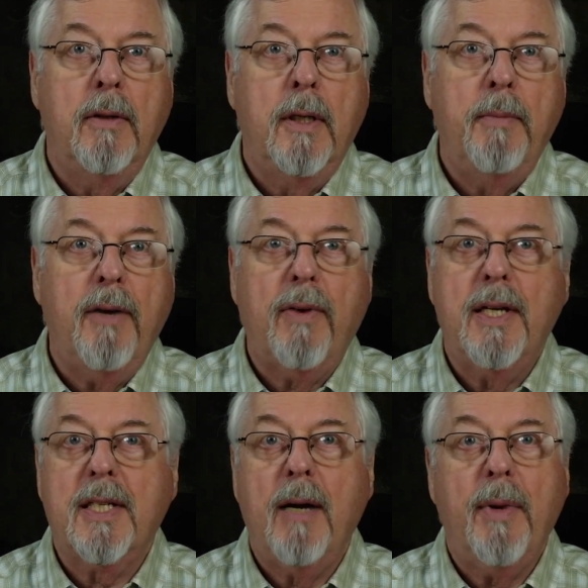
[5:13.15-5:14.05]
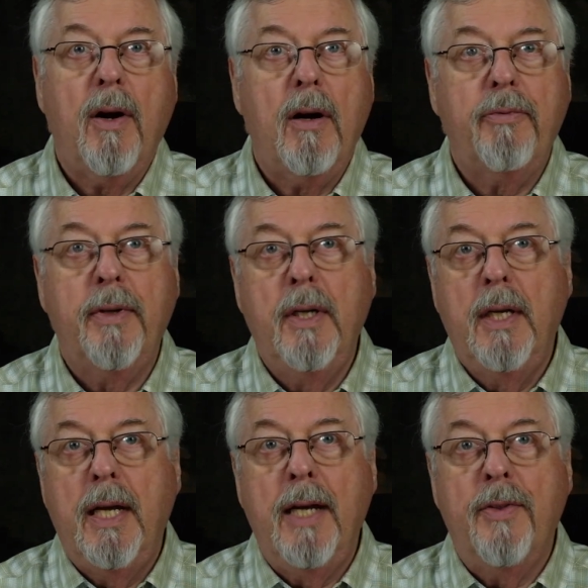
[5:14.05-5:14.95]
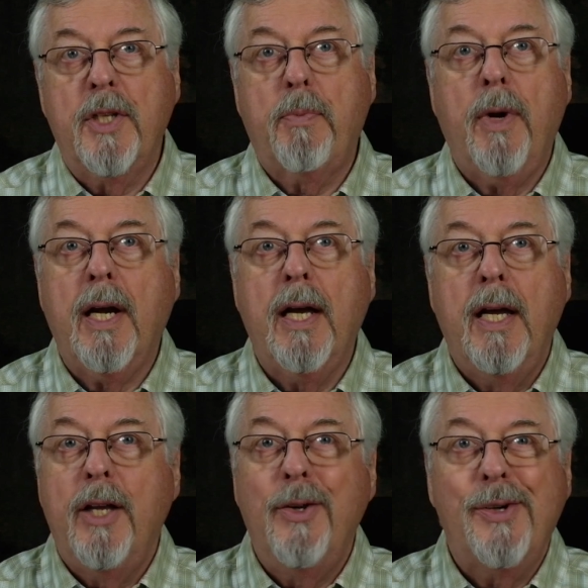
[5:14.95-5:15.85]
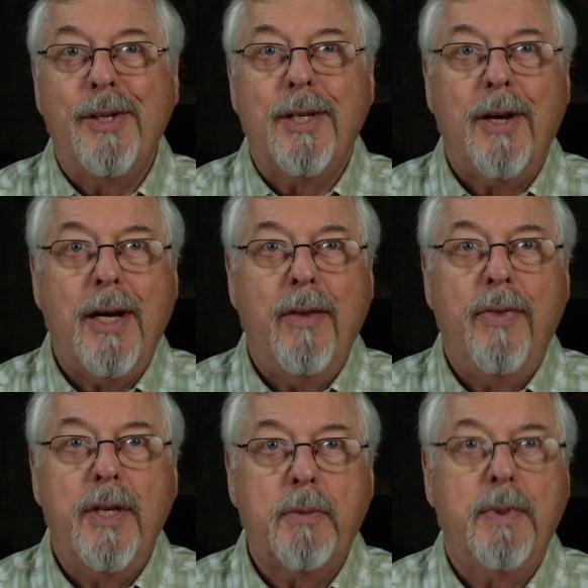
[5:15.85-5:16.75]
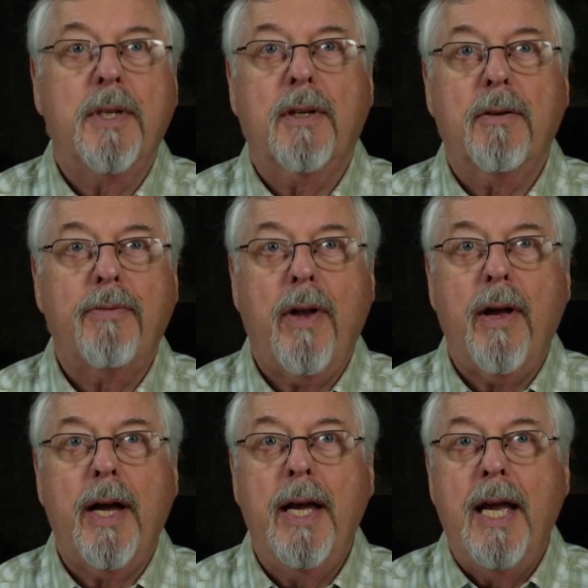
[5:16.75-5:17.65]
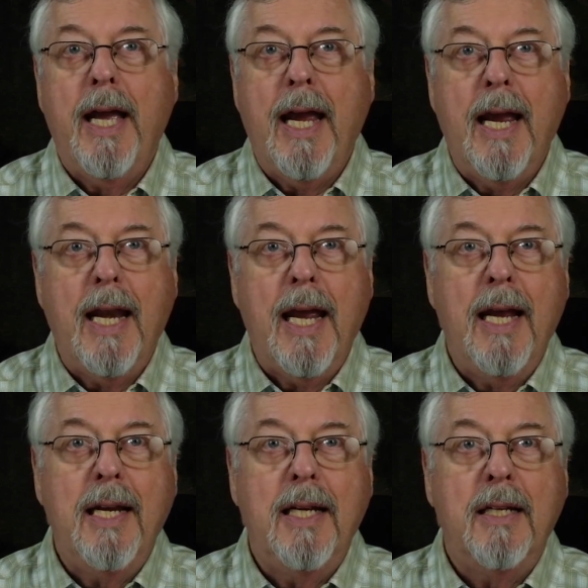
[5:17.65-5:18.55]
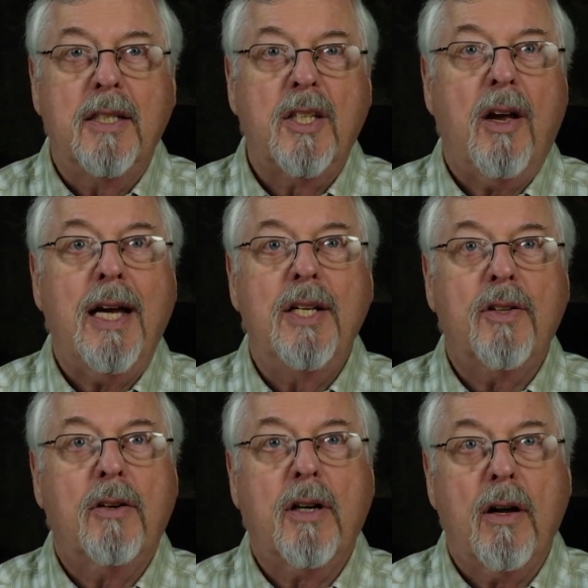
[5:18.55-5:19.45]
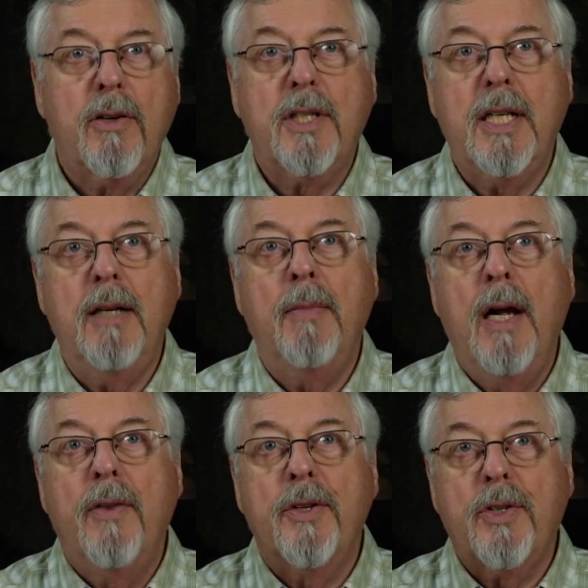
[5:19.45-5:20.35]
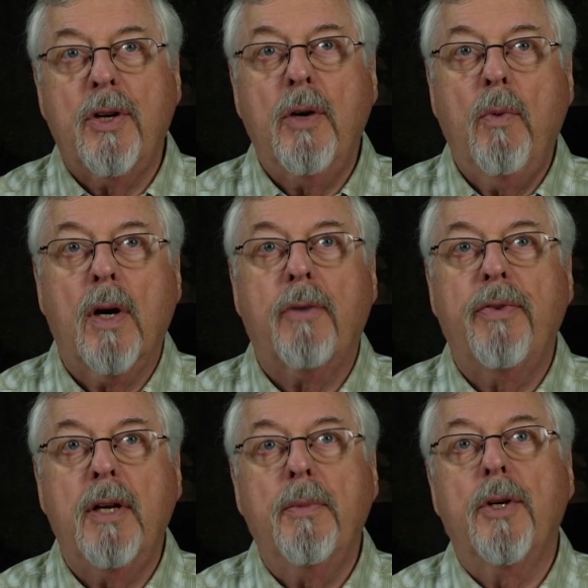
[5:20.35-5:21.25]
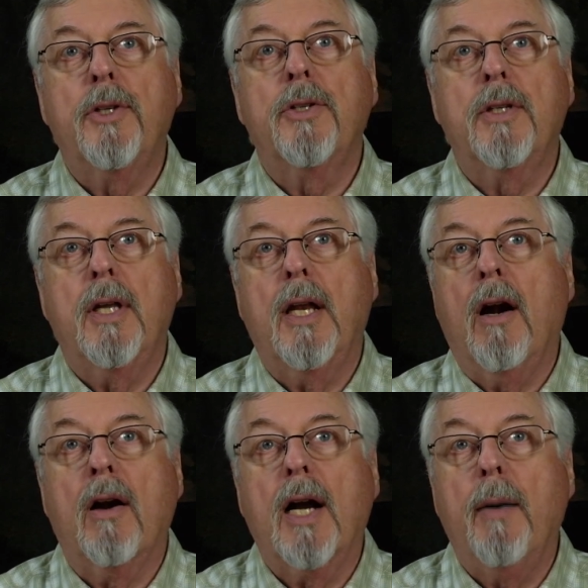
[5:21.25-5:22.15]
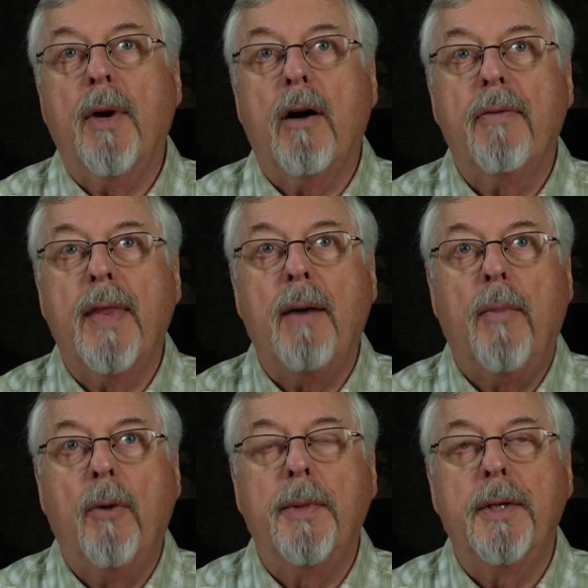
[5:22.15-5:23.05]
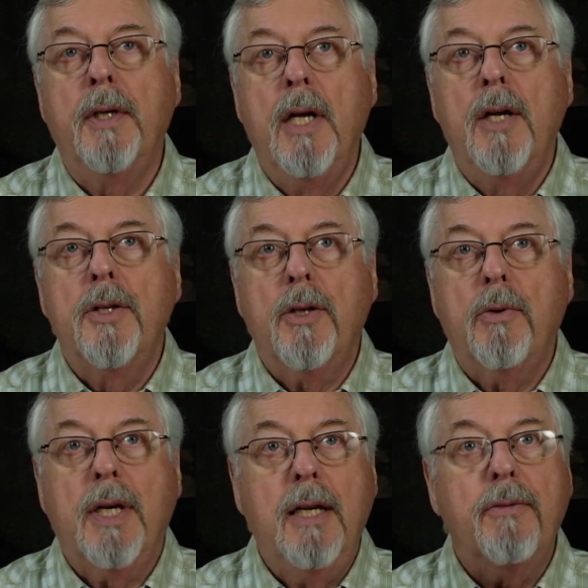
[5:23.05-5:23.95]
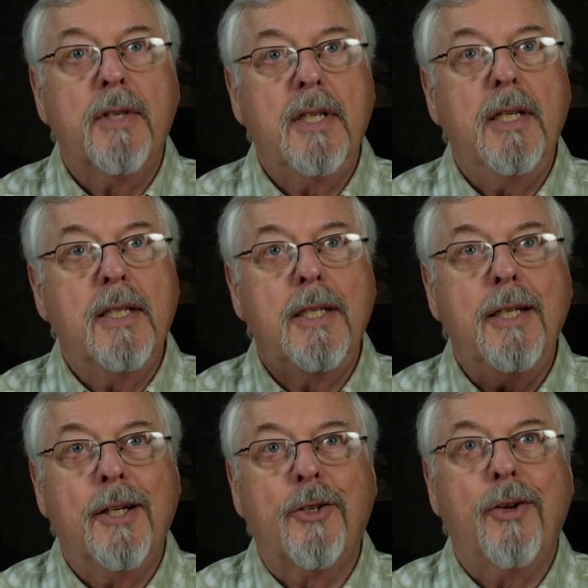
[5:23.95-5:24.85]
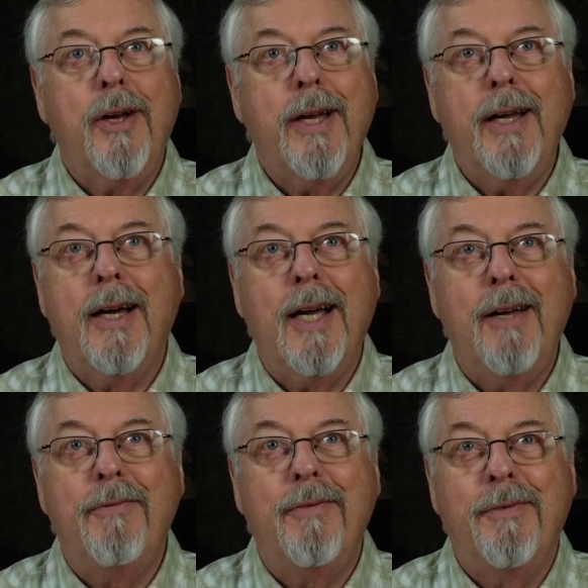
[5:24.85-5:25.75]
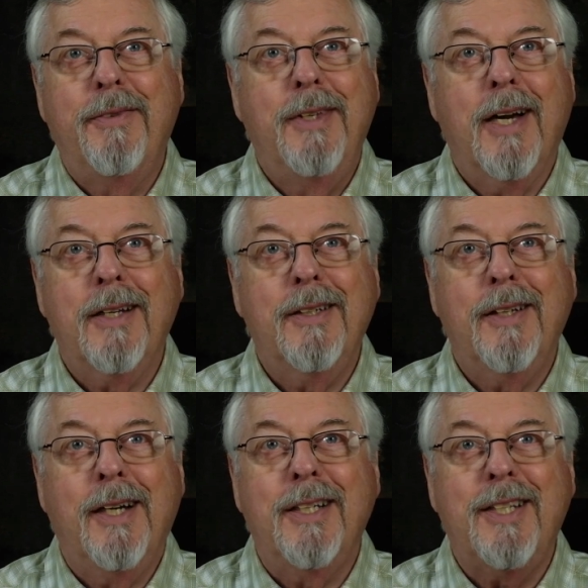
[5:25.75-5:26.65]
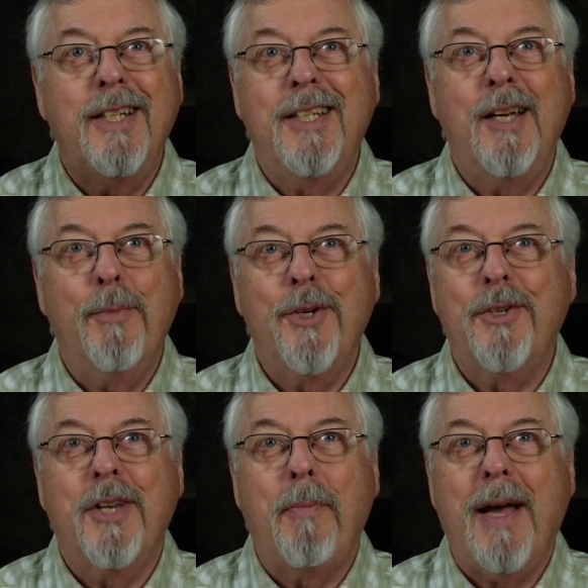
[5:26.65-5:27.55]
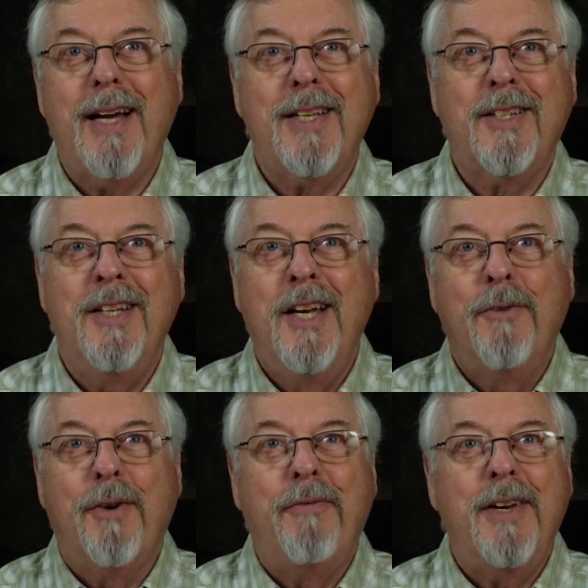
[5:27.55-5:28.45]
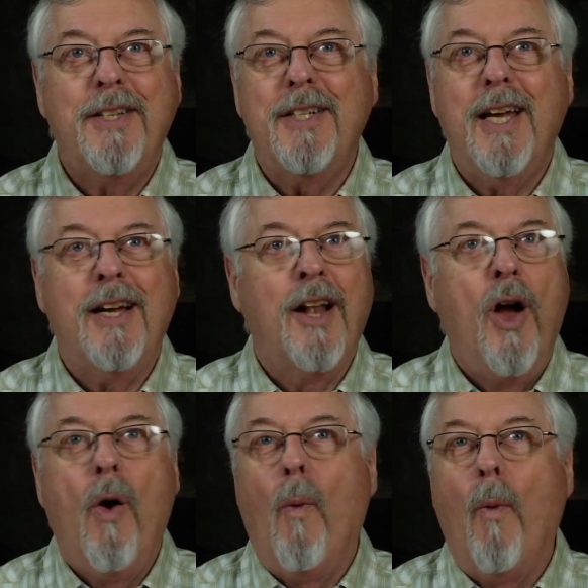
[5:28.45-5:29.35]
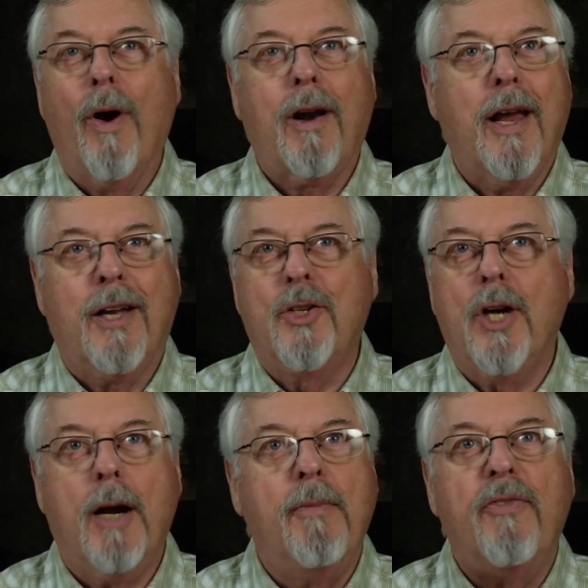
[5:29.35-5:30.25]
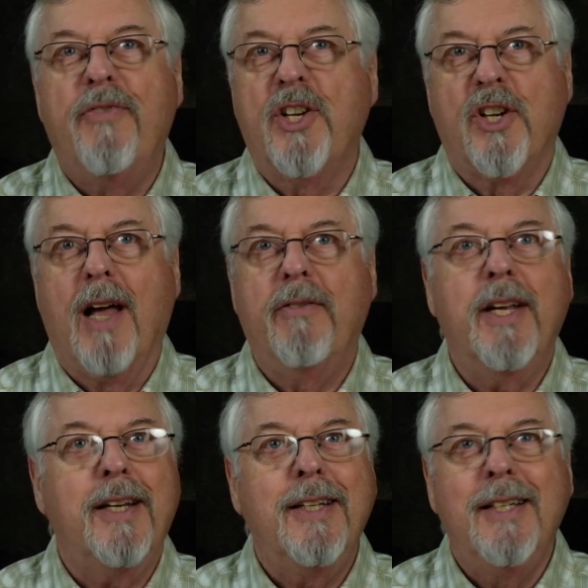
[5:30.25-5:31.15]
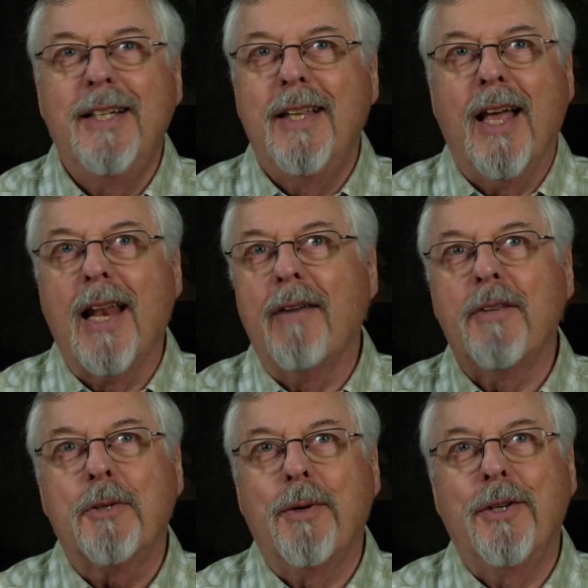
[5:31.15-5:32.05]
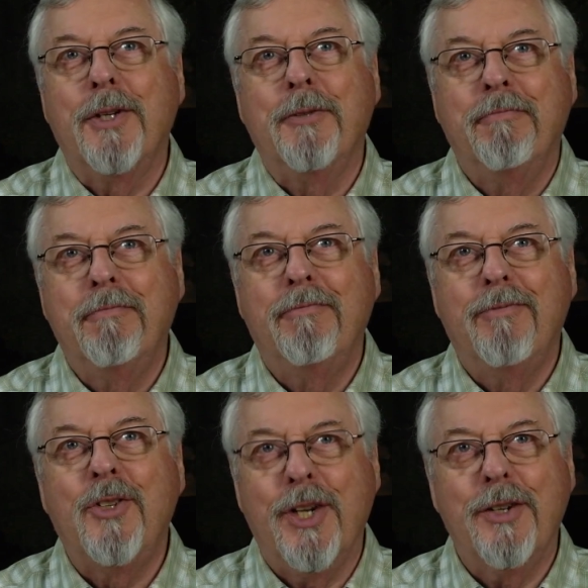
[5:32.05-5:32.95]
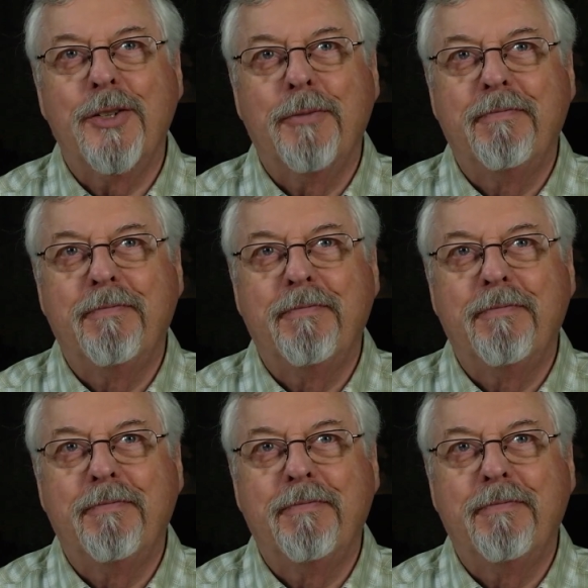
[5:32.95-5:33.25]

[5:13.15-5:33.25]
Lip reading: mayflies coming off in the spring. You can tie this particular fly in any size or color scheme that's going to work for the emergers that are coming off at that moment. So give the CDC a try. I've done CDC emerger in the past for pheasant tail. Worked like a charm. Fish loved it. They'll love this one too. Cheers.